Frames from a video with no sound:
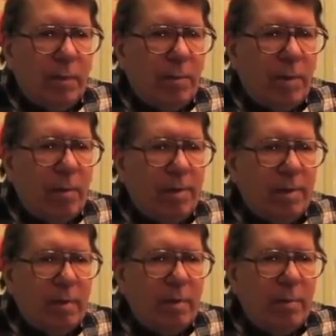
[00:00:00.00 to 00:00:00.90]
They
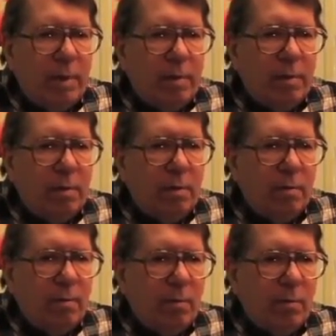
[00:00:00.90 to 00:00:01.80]
promised an
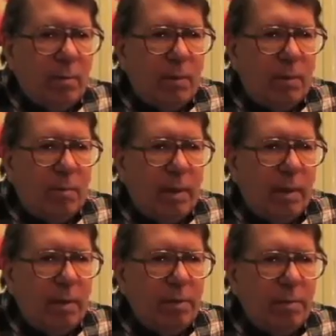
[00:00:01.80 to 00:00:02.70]
independent
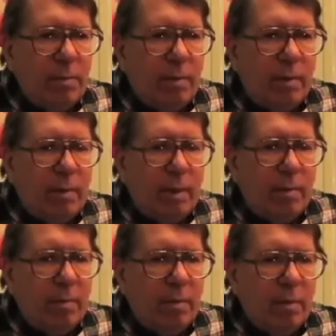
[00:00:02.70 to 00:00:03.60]
biology
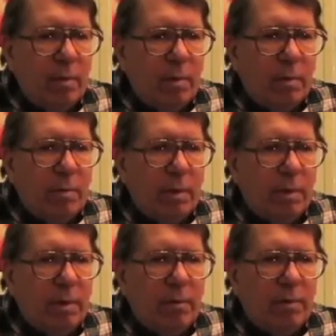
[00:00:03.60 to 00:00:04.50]
program, but
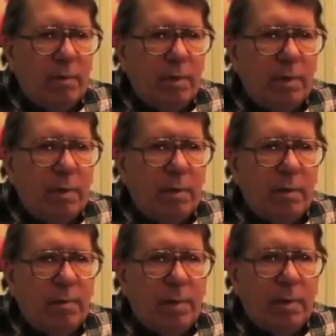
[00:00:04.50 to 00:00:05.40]
it never did get
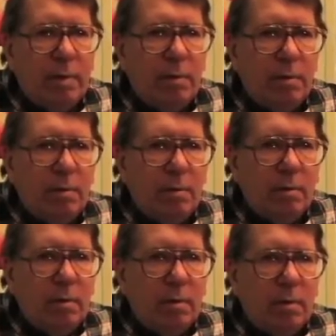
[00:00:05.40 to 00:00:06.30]
independent.
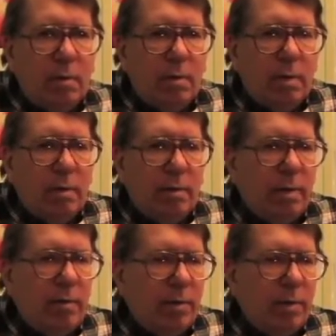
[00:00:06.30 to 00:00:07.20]
And they
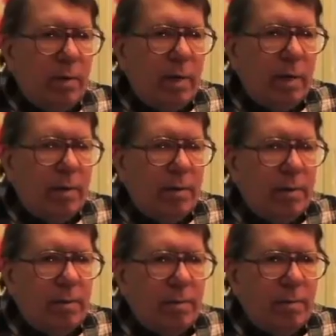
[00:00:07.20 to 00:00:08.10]
interviewed a guy who
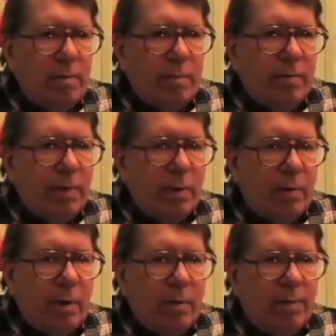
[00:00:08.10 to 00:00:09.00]
was very
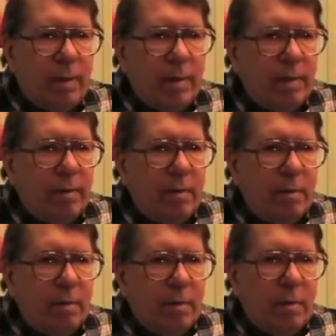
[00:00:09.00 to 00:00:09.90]
qualified,
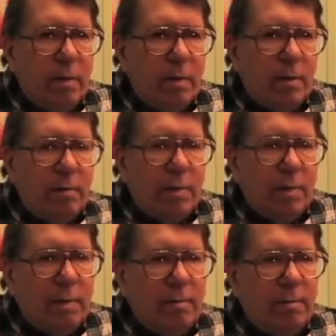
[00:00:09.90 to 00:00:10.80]
but
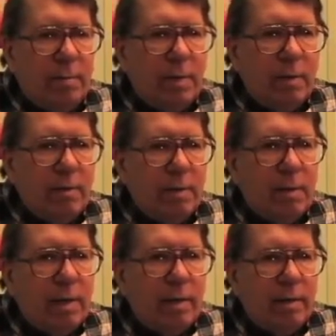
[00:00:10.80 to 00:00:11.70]
the dean
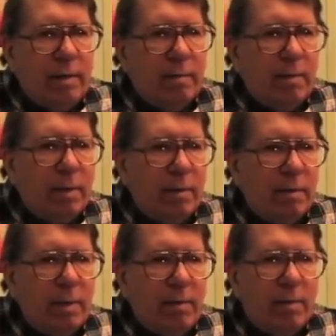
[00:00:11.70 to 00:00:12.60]
decided he didn't
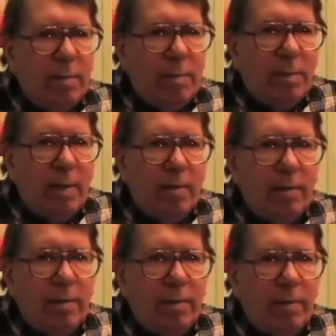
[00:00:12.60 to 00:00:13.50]
want to give up his
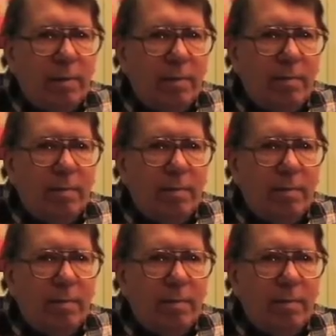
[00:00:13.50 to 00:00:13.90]
power, so he